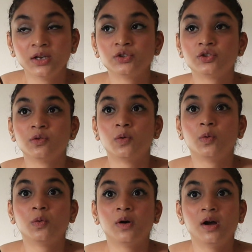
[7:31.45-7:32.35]

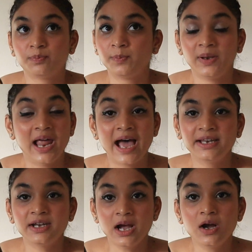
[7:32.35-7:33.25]
So plan
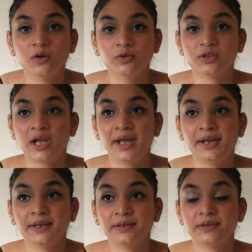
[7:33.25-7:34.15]
it out
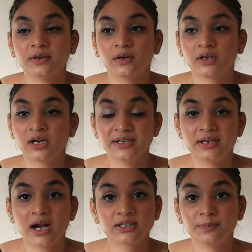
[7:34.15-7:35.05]
and
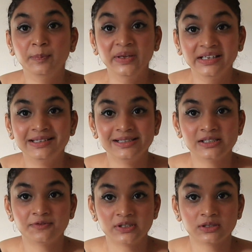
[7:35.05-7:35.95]
conduct meetings
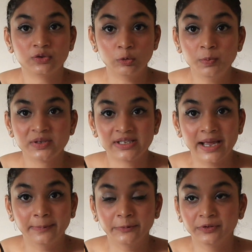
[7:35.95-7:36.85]
if it's a group
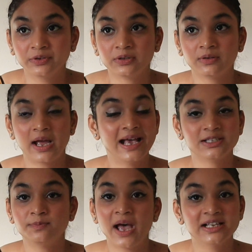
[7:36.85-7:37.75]
assignment,
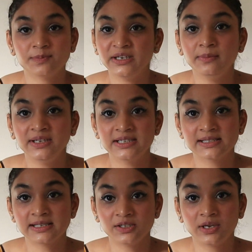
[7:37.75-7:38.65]
as many
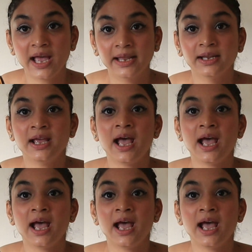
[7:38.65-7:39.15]
meetings as you can,